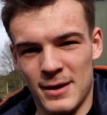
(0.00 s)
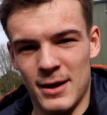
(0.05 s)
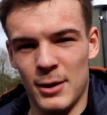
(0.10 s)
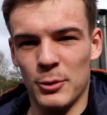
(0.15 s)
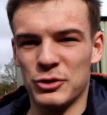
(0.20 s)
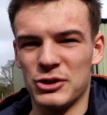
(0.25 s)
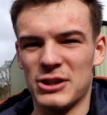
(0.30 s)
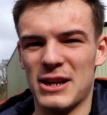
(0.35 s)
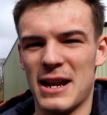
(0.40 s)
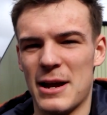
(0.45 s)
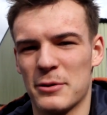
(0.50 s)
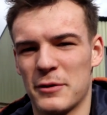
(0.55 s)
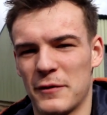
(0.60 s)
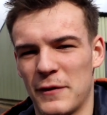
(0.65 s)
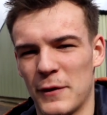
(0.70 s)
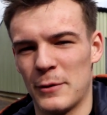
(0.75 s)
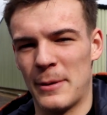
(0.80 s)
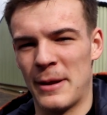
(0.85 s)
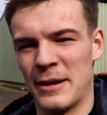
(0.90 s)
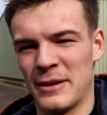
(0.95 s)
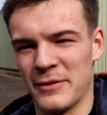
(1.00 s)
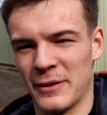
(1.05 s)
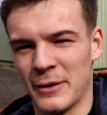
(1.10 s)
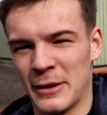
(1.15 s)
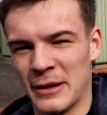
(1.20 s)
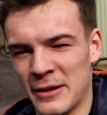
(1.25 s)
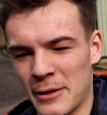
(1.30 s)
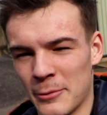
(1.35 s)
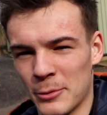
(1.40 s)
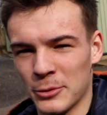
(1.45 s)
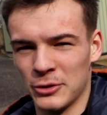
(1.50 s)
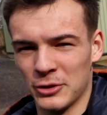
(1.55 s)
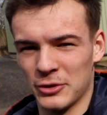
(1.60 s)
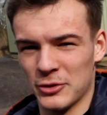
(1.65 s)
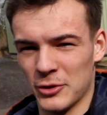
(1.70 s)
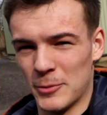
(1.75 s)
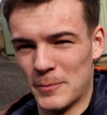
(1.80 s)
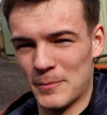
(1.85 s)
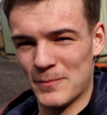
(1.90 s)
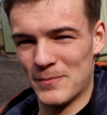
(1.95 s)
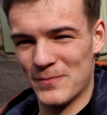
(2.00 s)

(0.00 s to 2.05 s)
I wasn't allowed to film anything in there, was I, Tom?